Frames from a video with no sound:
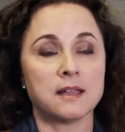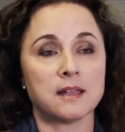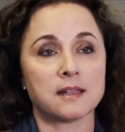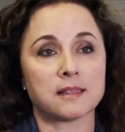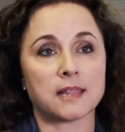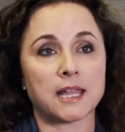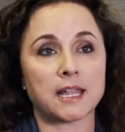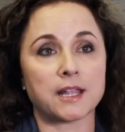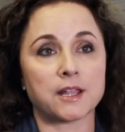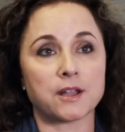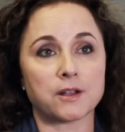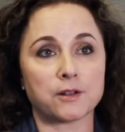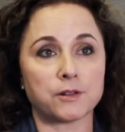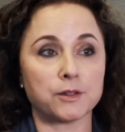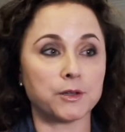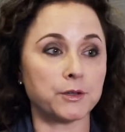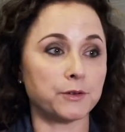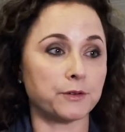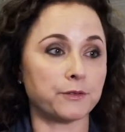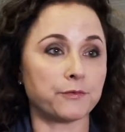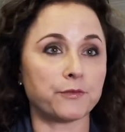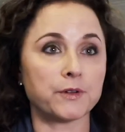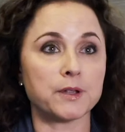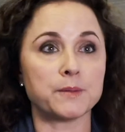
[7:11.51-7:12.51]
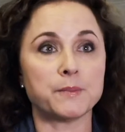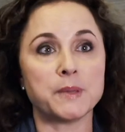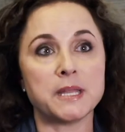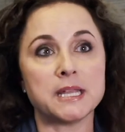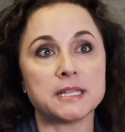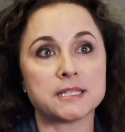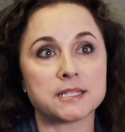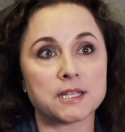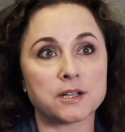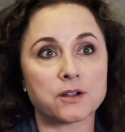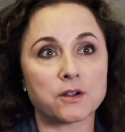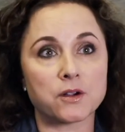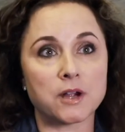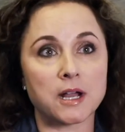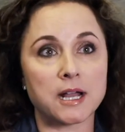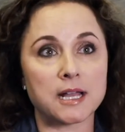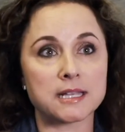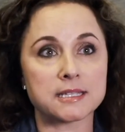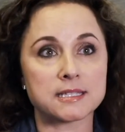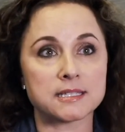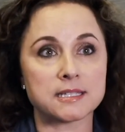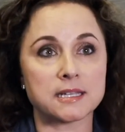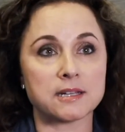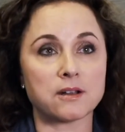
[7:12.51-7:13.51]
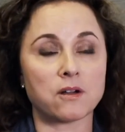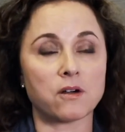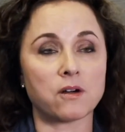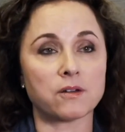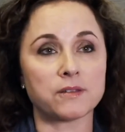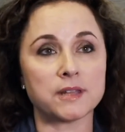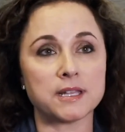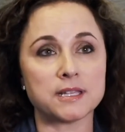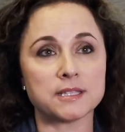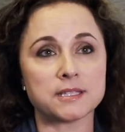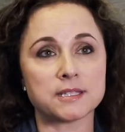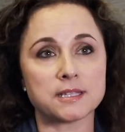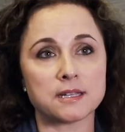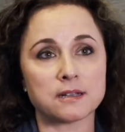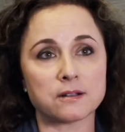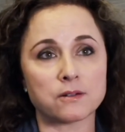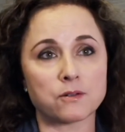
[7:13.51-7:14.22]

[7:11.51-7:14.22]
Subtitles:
like gluten-free pizza crust and all these